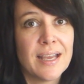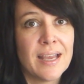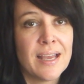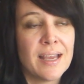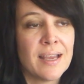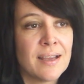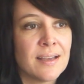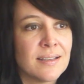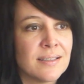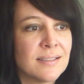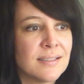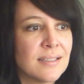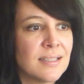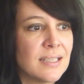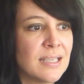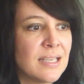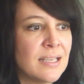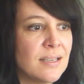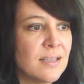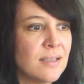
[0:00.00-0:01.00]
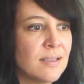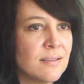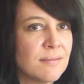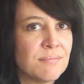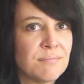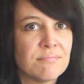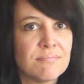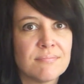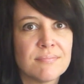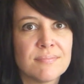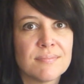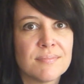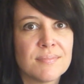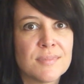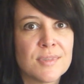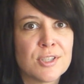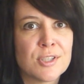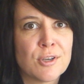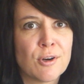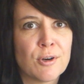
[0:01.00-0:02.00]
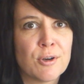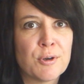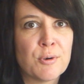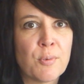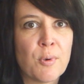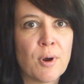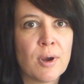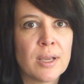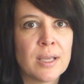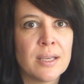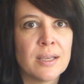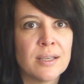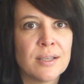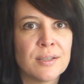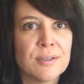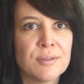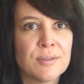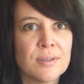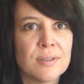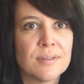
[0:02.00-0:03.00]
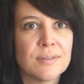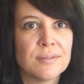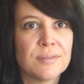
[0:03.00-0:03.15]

and he started working,